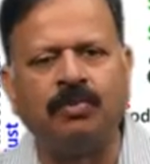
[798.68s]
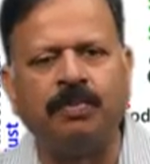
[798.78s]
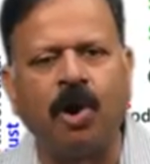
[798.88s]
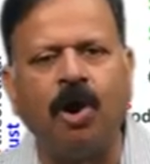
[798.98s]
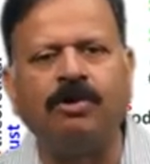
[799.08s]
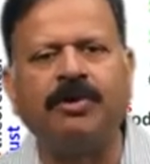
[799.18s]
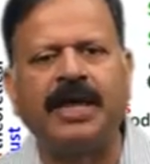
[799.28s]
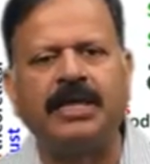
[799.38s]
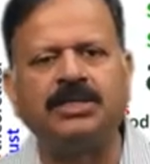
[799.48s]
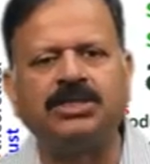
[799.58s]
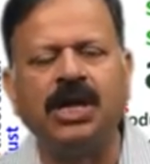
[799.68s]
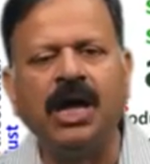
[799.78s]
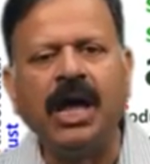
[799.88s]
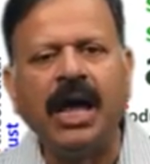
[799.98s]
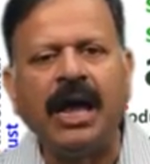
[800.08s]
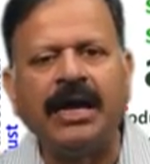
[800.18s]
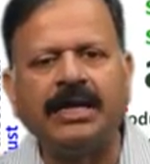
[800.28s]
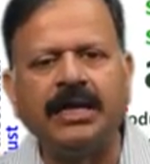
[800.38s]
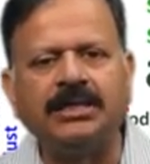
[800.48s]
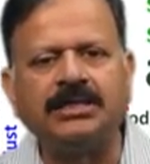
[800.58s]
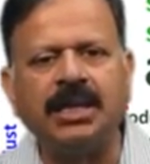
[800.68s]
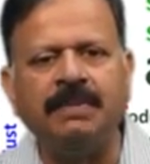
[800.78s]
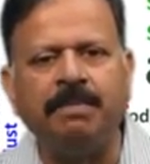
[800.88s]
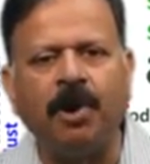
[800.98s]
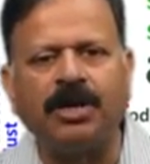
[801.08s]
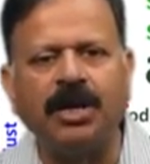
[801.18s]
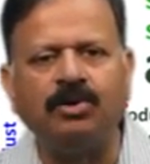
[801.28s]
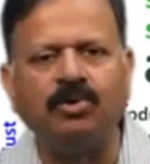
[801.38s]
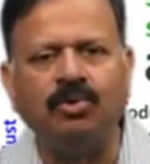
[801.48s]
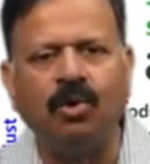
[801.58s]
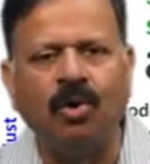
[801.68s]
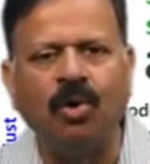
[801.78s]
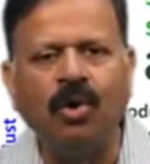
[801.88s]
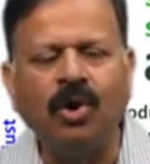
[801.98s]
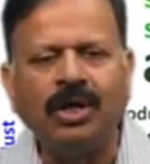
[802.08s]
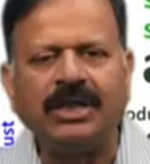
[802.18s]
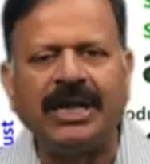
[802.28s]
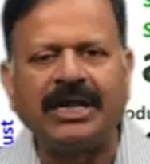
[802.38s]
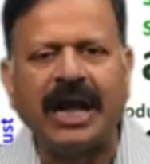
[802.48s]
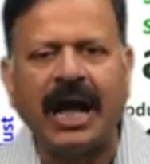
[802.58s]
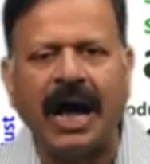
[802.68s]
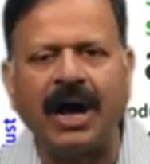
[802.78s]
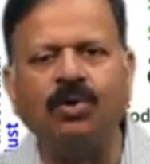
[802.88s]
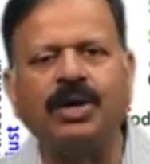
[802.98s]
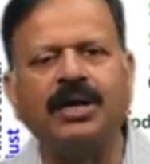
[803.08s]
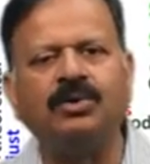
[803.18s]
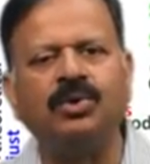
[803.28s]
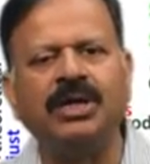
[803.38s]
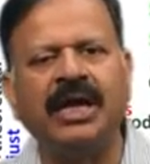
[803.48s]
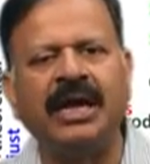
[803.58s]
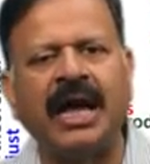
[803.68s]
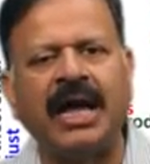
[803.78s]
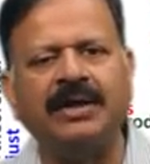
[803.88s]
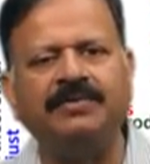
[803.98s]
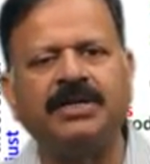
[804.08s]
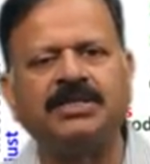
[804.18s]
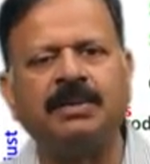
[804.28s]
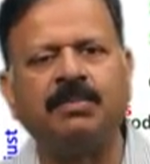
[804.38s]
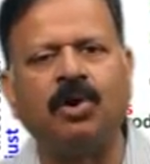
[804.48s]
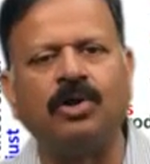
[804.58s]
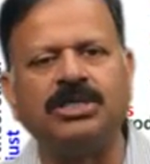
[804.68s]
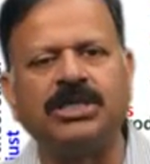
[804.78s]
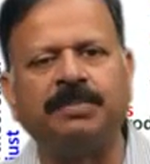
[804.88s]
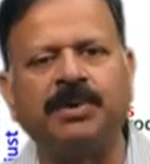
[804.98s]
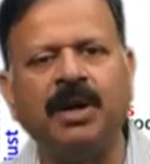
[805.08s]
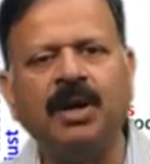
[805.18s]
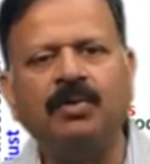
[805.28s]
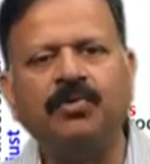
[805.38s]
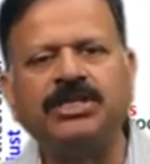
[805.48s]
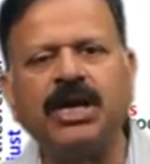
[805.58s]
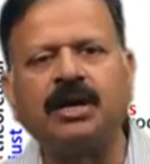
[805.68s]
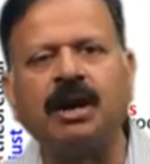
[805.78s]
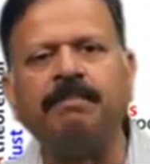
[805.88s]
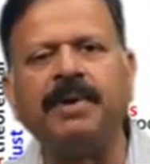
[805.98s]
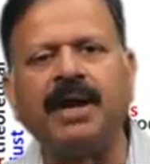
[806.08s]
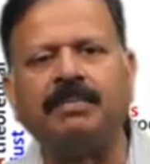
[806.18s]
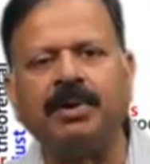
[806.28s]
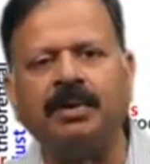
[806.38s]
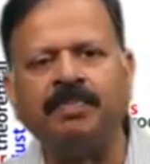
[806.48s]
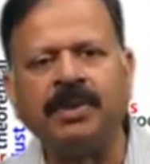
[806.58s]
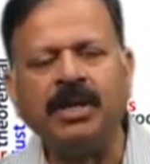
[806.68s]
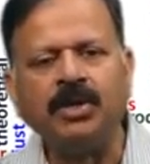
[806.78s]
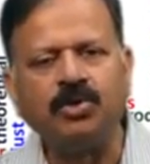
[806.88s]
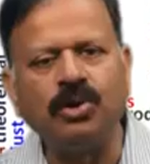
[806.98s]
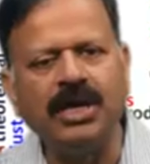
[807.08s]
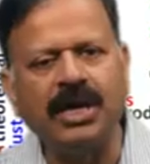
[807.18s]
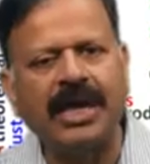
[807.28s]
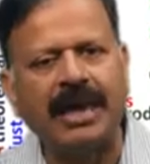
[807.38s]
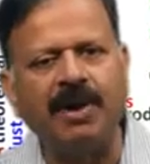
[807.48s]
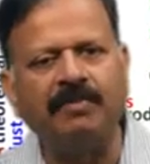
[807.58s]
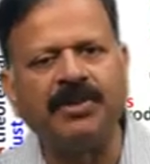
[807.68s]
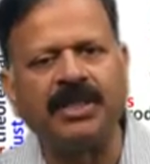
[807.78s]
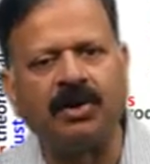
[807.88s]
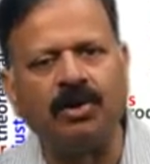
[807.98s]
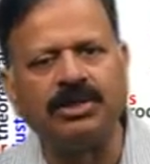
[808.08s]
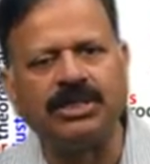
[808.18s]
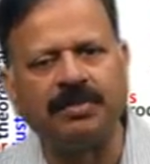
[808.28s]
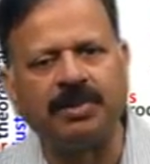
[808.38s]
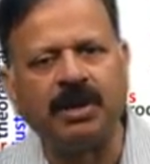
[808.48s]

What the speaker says: broad range. It is important to know that how can we arrive at some concept which are comparable. So he came up with a concept